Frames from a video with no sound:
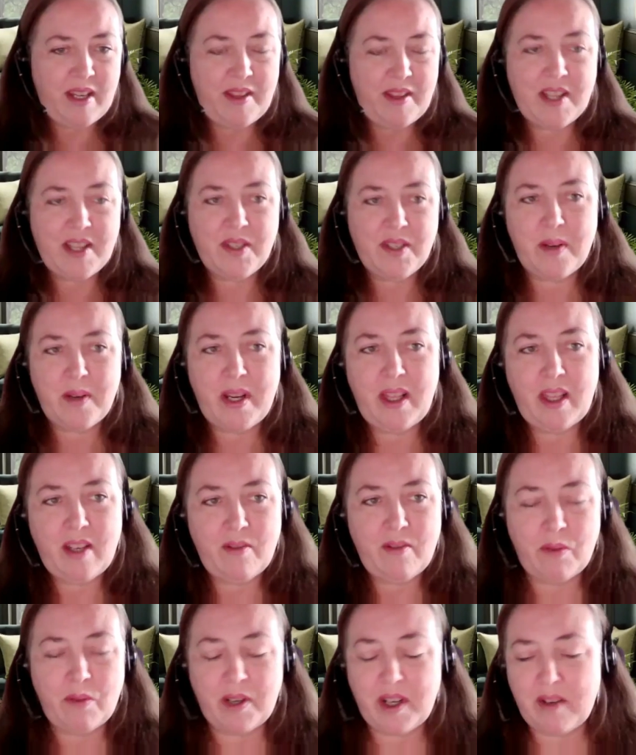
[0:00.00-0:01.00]
And that's what I
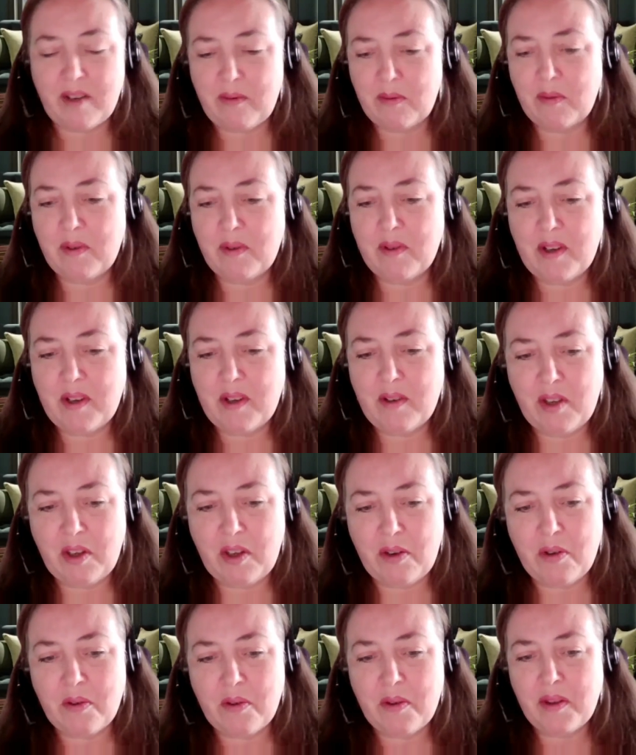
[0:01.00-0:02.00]
love, what I've,
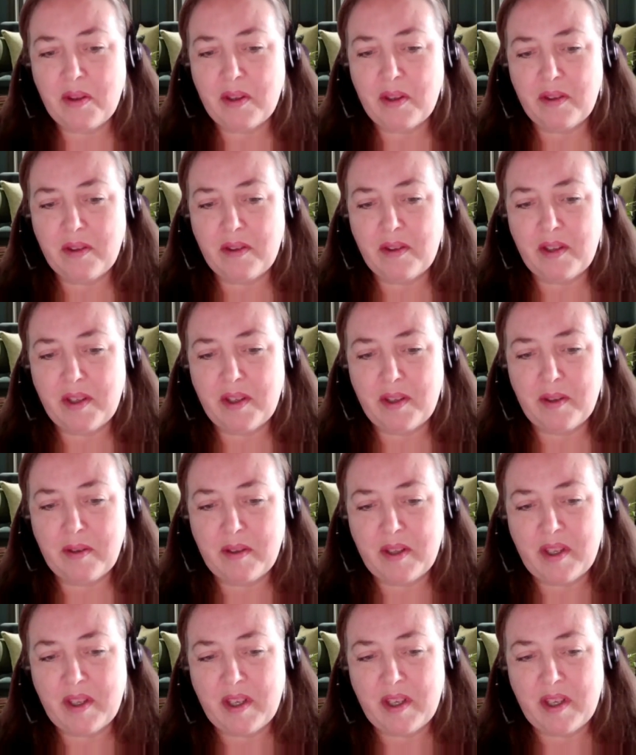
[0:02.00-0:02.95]
the